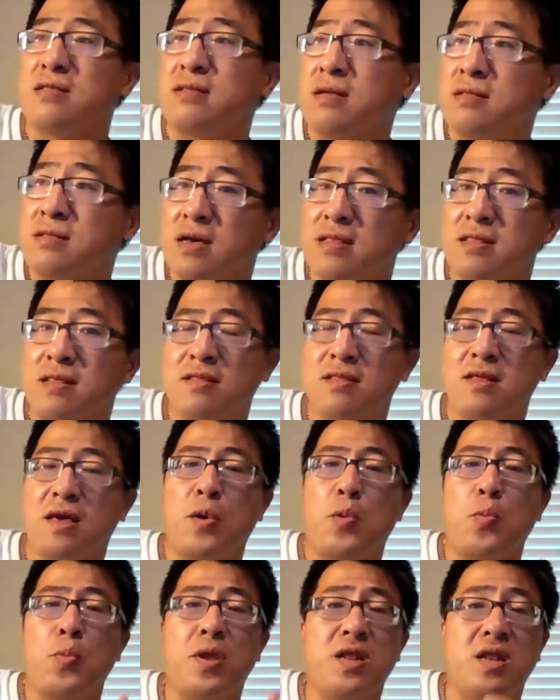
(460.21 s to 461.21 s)
another
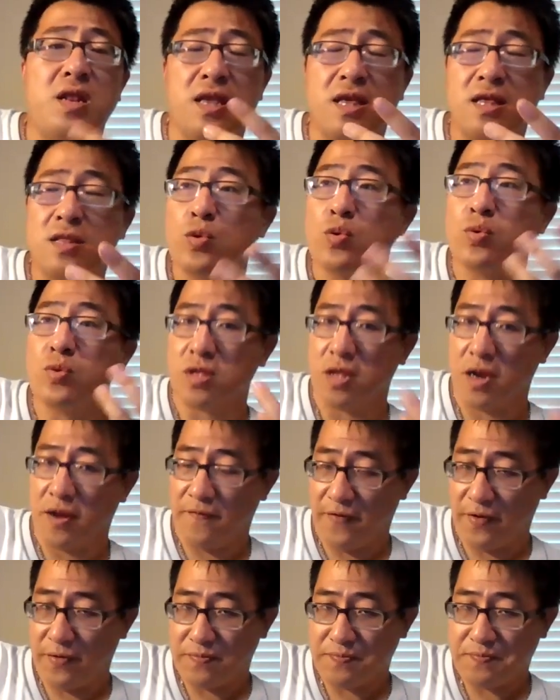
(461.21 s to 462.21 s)
thing we need to
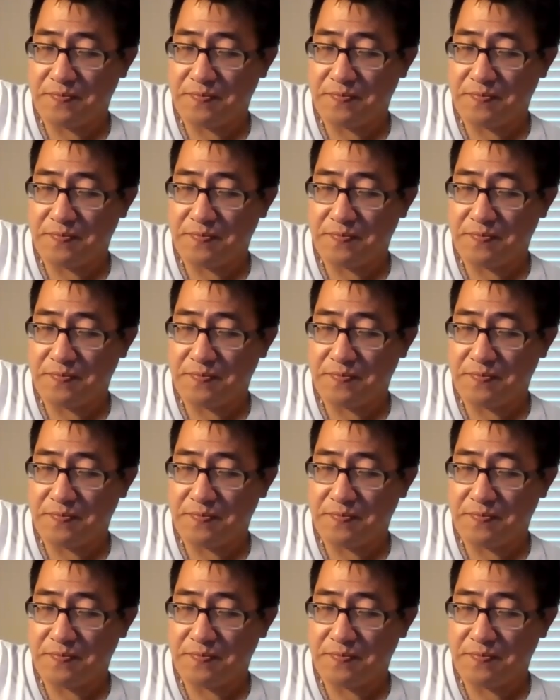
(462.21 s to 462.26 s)
deliver.